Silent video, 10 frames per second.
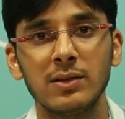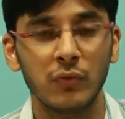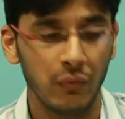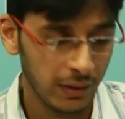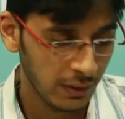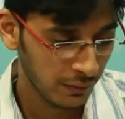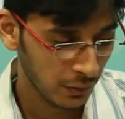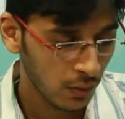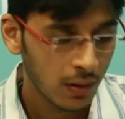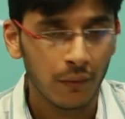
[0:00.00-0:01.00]
a square
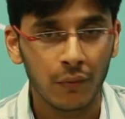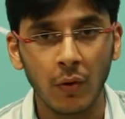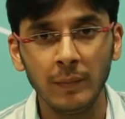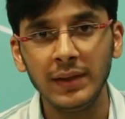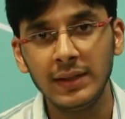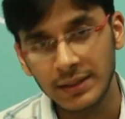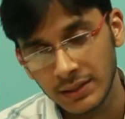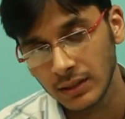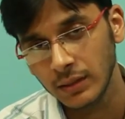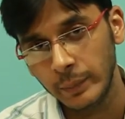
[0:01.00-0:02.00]
wave from the
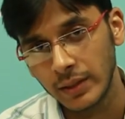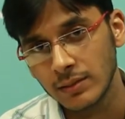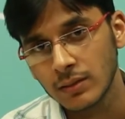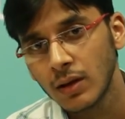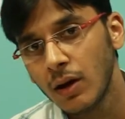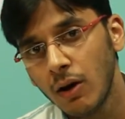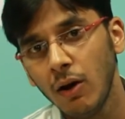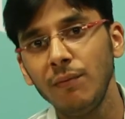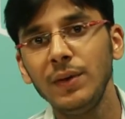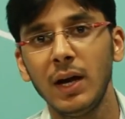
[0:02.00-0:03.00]
digital pins
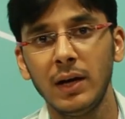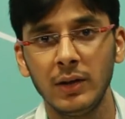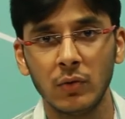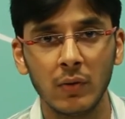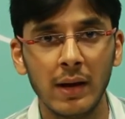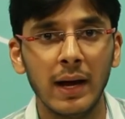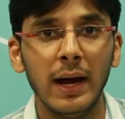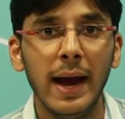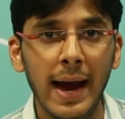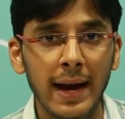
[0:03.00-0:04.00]
of the Arduino
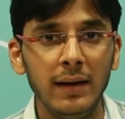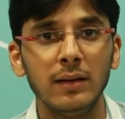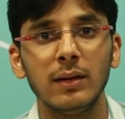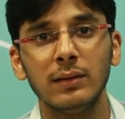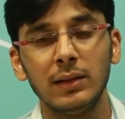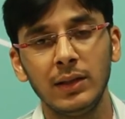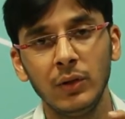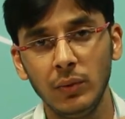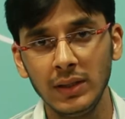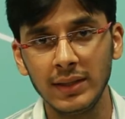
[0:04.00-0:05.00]
and the
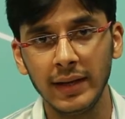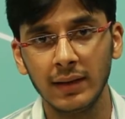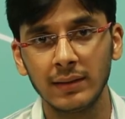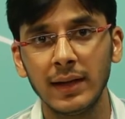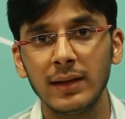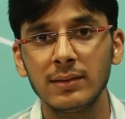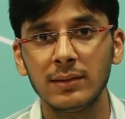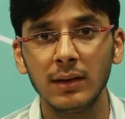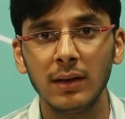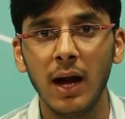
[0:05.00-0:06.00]
duty cycle that is
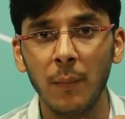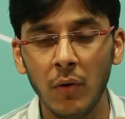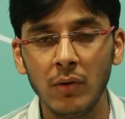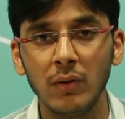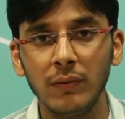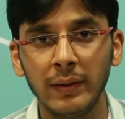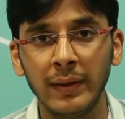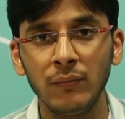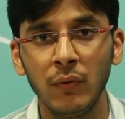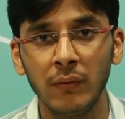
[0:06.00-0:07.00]
the amount of
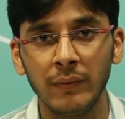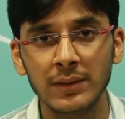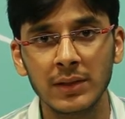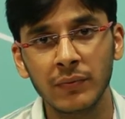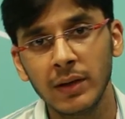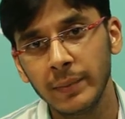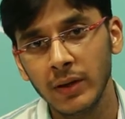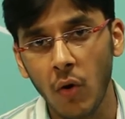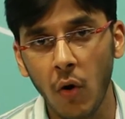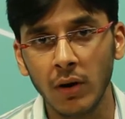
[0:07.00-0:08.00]
time for which it will be
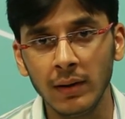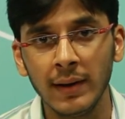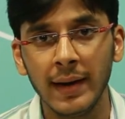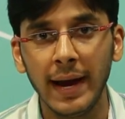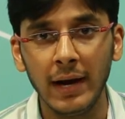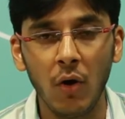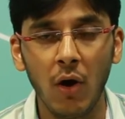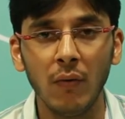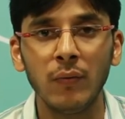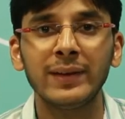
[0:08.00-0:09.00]
on and
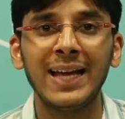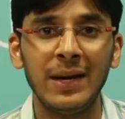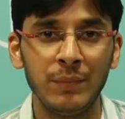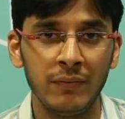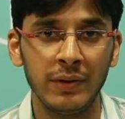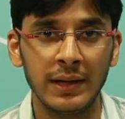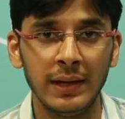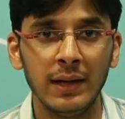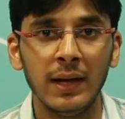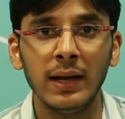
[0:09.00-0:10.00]
off can be
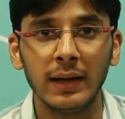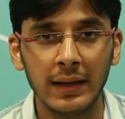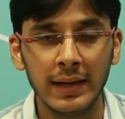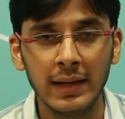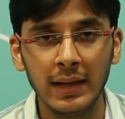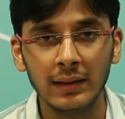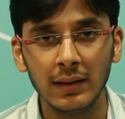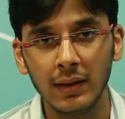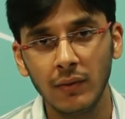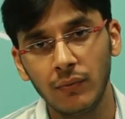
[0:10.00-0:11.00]
varied creating
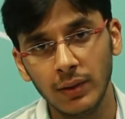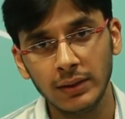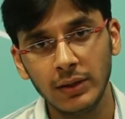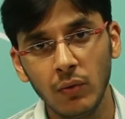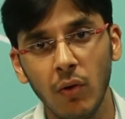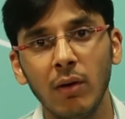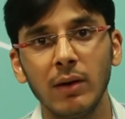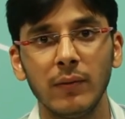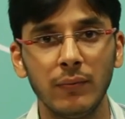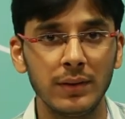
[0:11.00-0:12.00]
the effective or
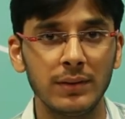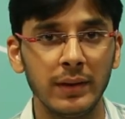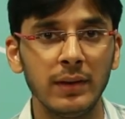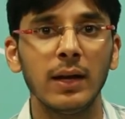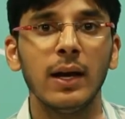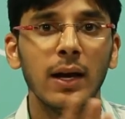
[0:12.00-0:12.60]
efficient